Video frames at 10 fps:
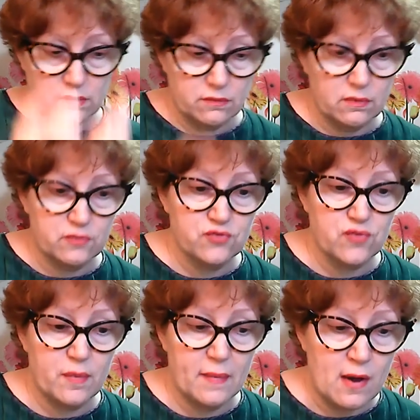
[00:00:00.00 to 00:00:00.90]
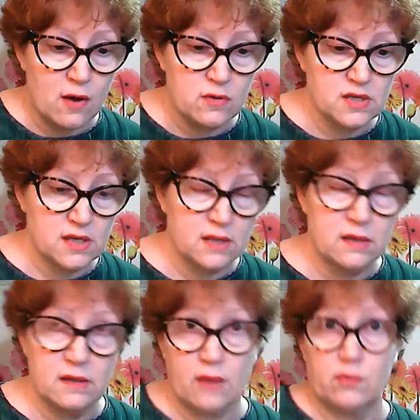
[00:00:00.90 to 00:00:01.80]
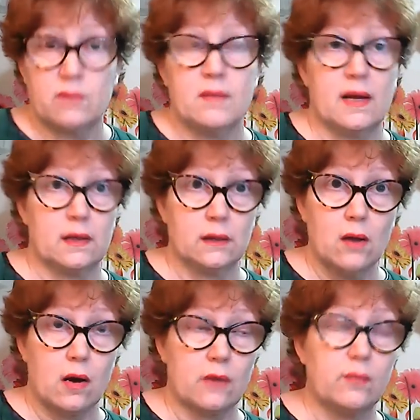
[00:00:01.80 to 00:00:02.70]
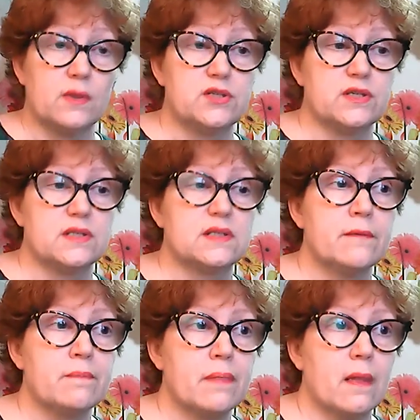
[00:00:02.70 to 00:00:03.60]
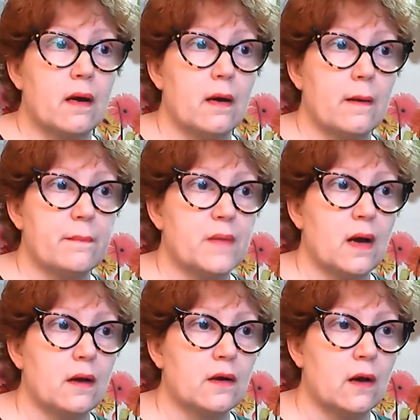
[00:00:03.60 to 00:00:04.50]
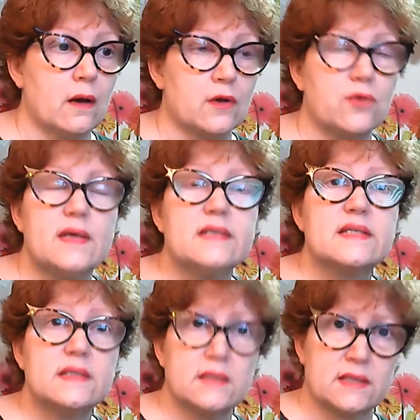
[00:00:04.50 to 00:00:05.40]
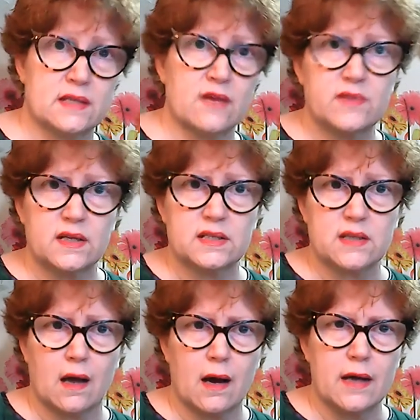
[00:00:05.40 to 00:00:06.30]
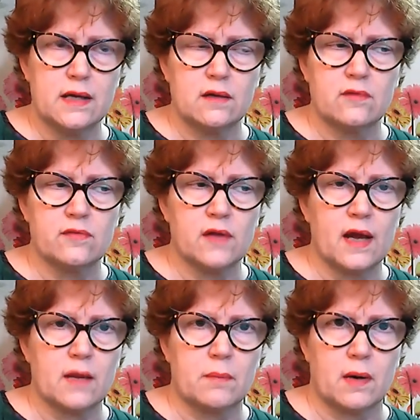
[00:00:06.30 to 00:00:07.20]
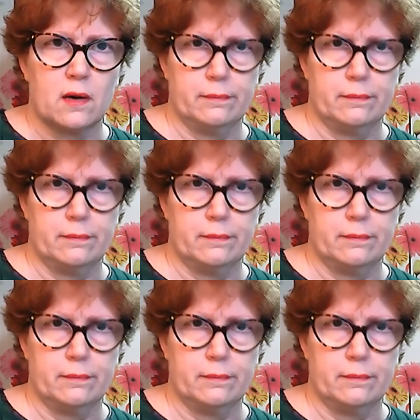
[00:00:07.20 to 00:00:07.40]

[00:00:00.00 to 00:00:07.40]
would drip out, and then that would make lard, which is a grease stuff that's kind of like butter.